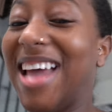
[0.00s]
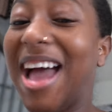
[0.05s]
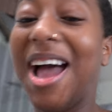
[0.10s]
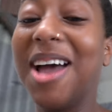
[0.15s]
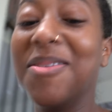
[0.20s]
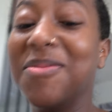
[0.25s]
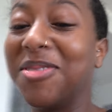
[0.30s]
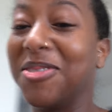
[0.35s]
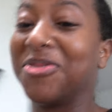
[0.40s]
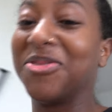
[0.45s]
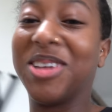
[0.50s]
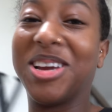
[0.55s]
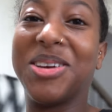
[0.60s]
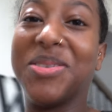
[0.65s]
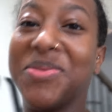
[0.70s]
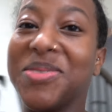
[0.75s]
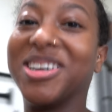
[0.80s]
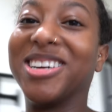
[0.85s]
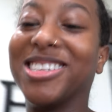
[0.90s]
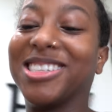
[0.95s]
I'm the
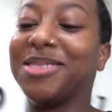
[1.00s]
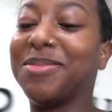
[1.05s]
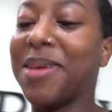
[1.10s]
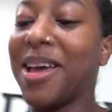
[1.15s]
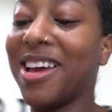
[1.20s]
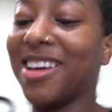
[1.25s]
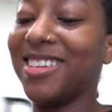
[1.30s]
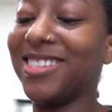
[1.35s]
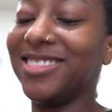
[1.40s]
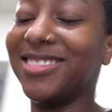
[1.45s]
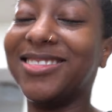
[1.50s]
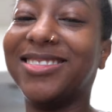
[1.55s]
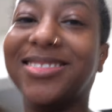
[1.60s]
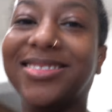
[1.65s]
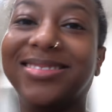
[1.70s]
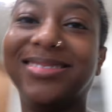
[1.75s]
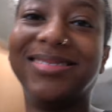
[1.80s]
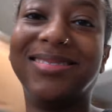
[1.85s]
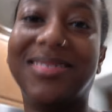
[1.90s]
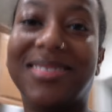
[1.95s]
freaking worst, man.
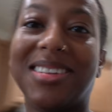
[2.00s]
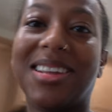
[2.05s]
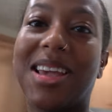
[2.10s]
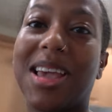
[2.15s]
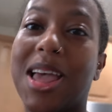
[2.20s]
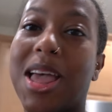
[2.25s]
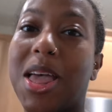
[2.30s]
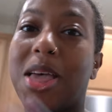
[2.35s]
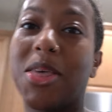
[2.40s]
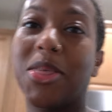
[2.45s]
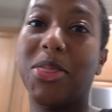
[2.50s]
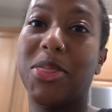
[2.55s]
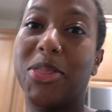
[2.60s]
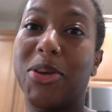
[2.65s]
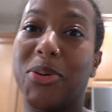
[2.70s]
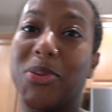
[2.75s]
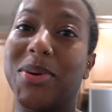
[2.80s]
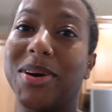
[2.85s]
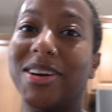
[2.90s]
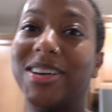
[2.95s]

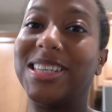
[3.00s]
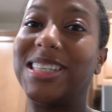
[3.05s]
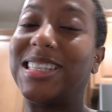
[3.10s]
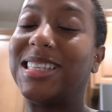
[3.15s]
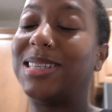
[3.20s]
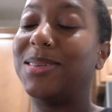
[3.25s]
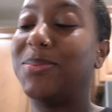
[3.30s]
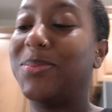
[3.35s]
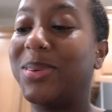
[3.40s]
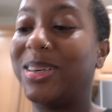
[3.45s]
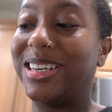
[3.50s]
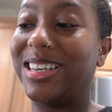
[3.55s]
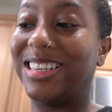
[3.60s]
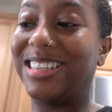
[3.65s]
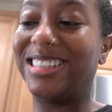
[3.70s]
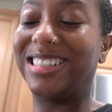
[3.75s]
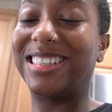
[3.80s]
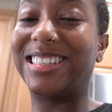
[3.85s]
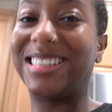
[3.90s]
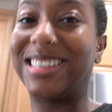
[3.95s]
The worst,
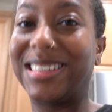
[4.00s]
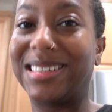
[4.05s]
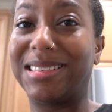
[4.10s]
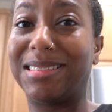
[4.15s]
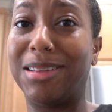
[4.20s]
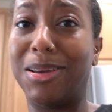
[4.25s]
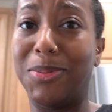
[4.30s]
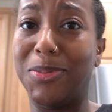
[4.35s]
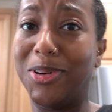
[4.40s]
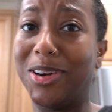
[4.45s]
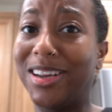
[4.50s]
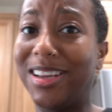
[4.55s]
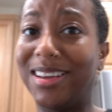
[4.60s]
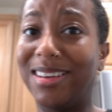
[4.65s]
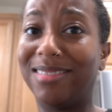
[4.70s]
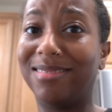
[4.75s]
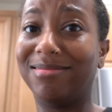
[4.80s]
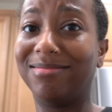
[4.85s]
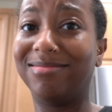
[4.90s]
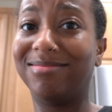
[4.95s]
but good
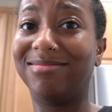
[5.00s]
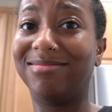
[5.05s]
morning.